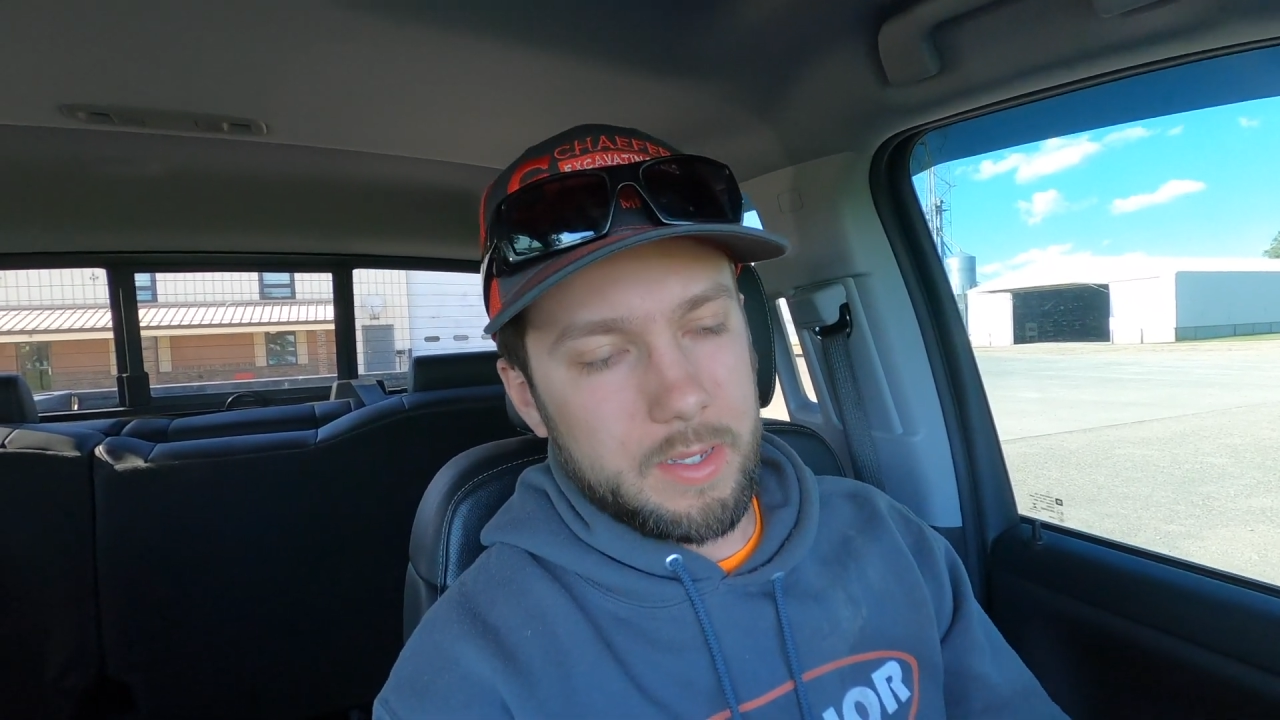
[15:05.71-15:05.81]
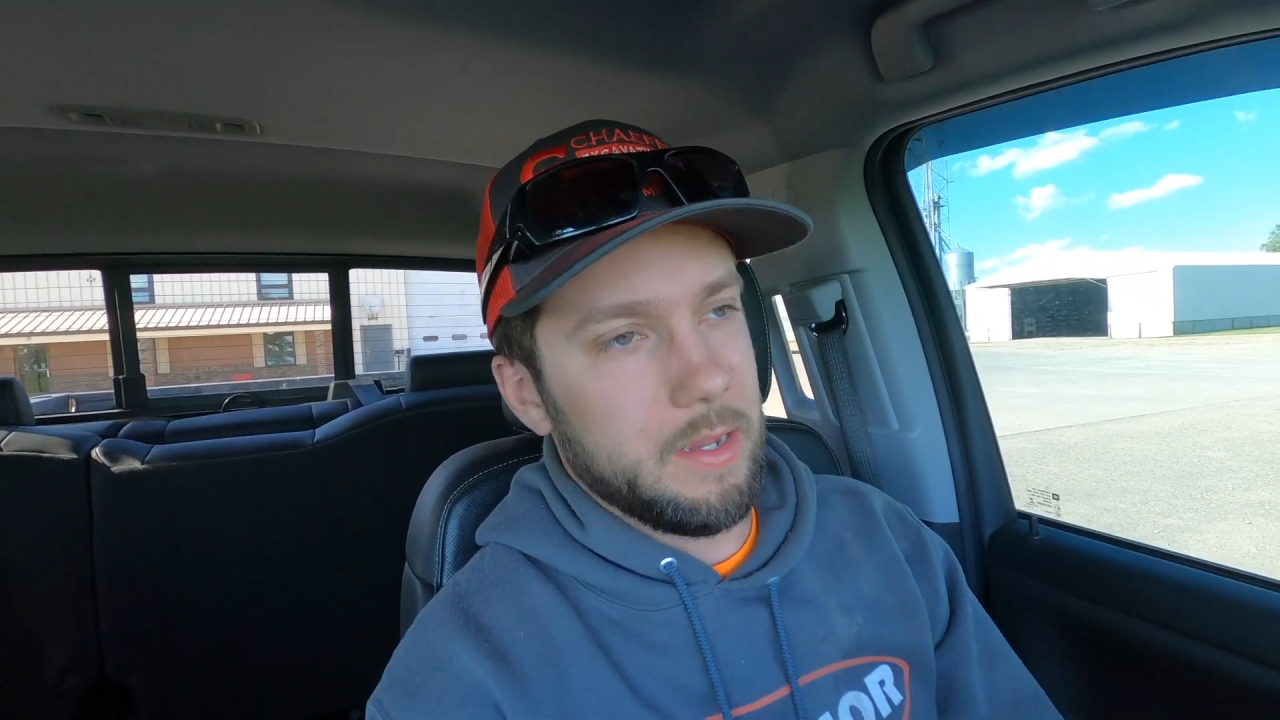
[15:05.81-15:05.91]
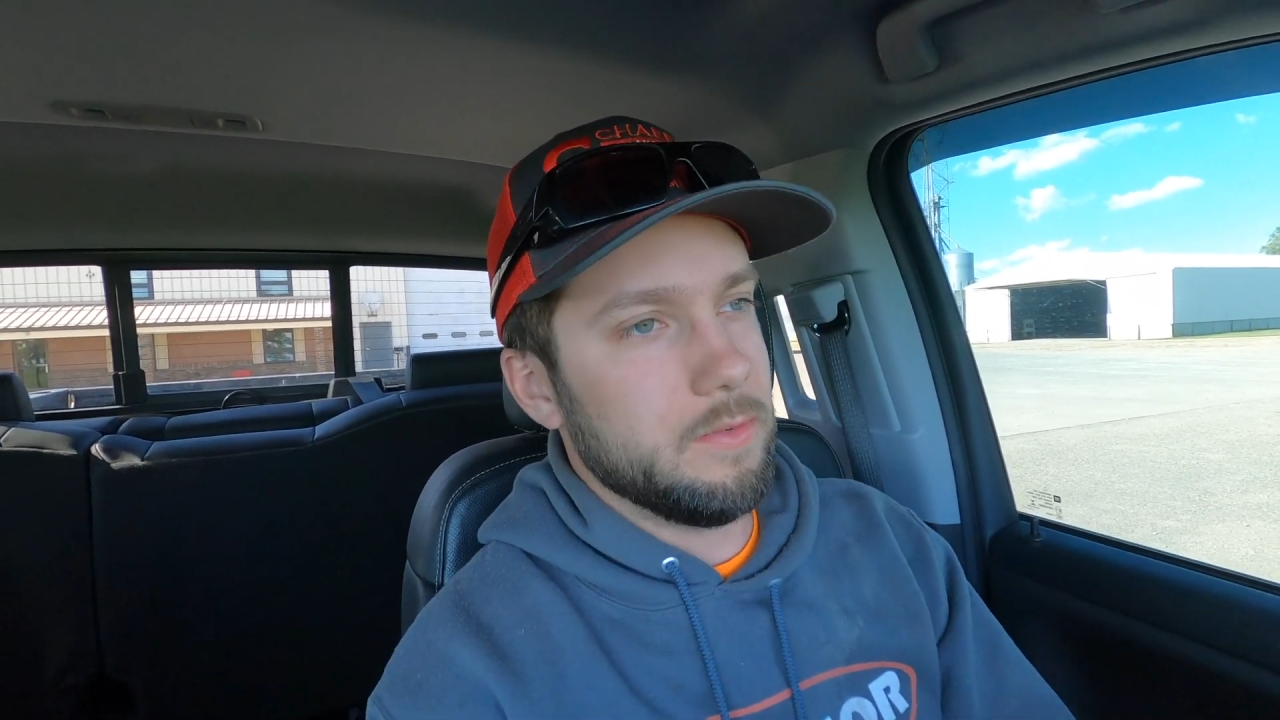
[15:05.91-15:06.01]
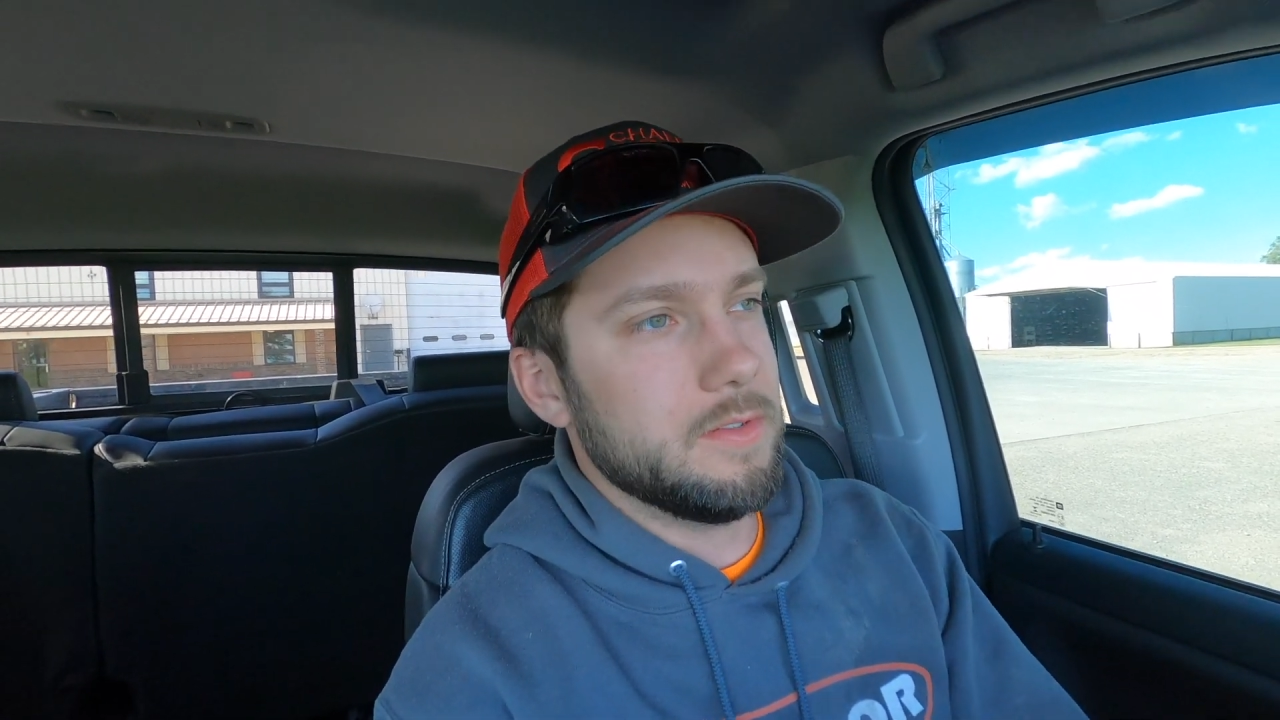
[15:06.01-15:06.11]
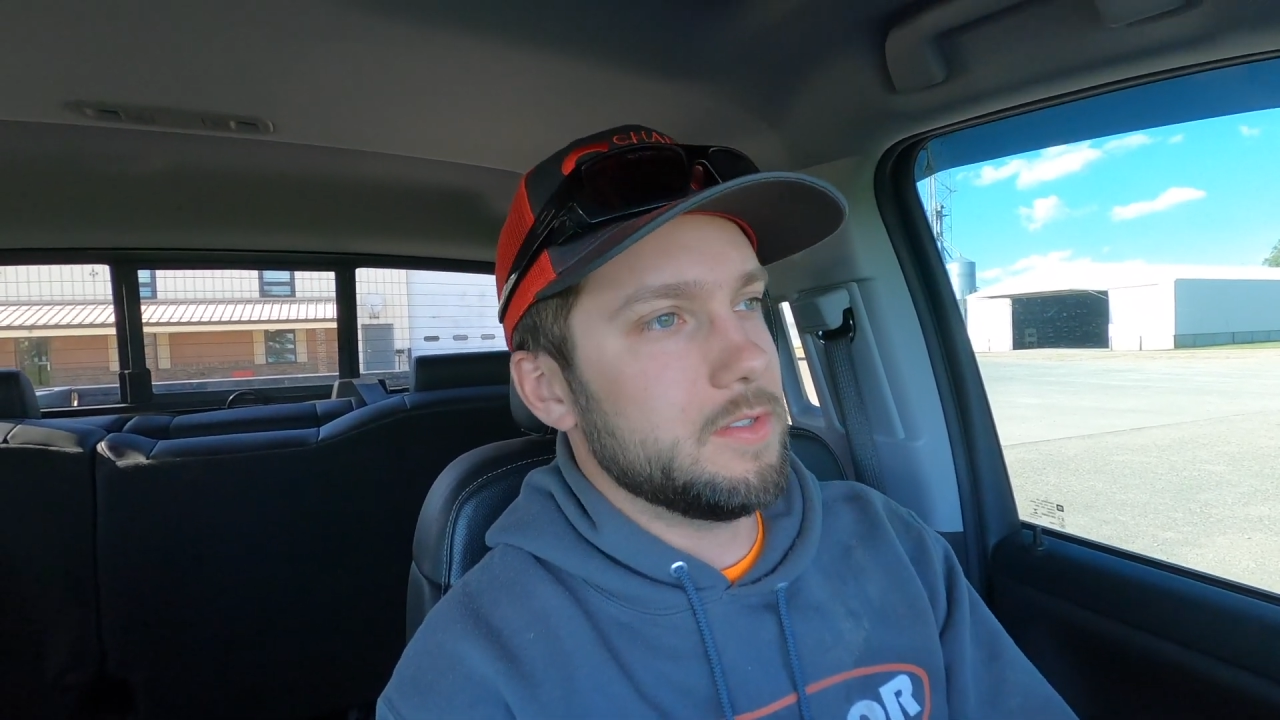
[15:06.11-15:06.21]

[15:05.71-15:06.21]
I would